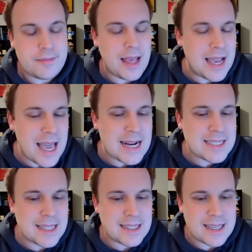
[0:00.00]
I kind of
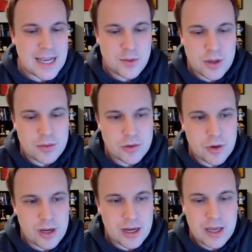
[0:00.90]
said this last week and was
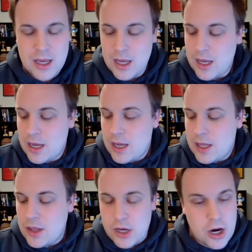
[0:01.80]
wrong,
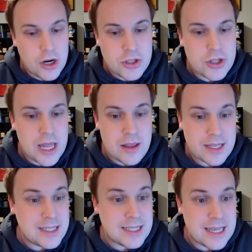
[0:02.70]
the cards are down.
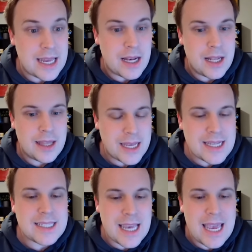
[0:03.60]
This is it.
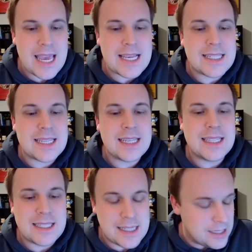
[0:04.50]
This is the
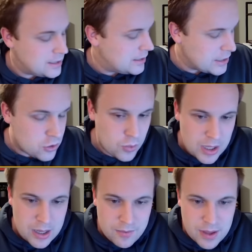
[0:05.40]
season this
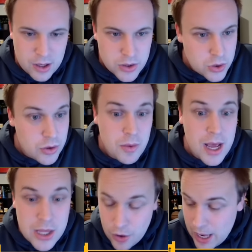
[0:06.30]
week. If they go
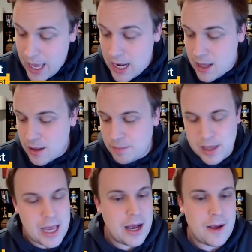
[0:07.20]
2-1, they're in the
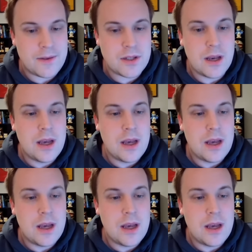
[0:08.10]
playoffs.